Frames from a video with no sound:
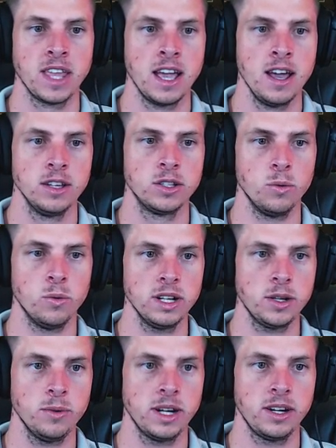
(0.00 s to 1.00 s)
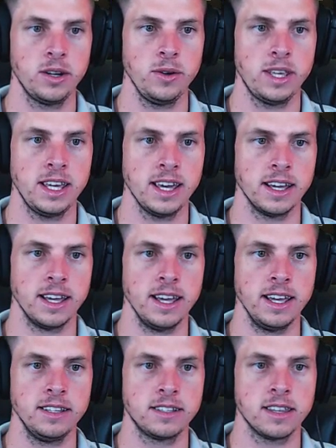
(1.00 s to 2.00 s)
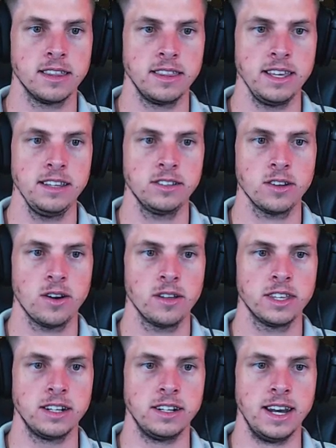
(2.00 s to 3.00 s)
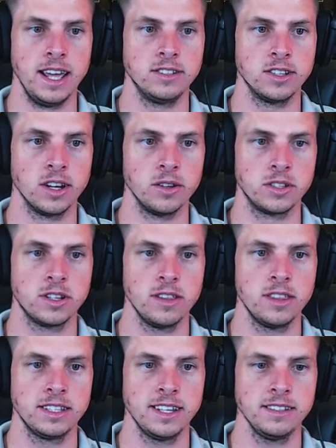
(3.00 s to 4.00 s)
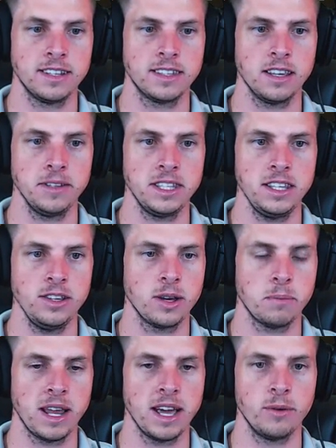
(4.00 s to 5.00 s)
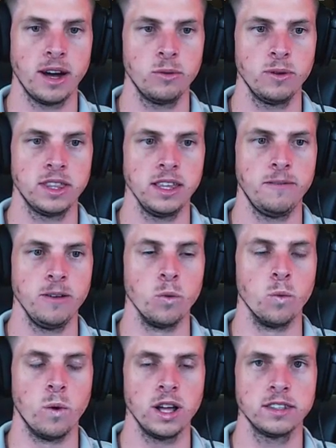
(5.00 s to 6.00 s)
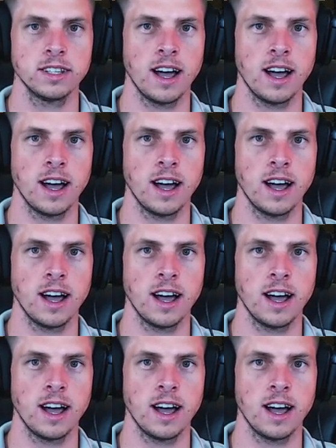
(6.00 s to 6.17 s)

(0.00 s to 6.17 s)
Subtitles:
So what you want to do here is these are the dead zones. So the sensitivity you can play around with if you want.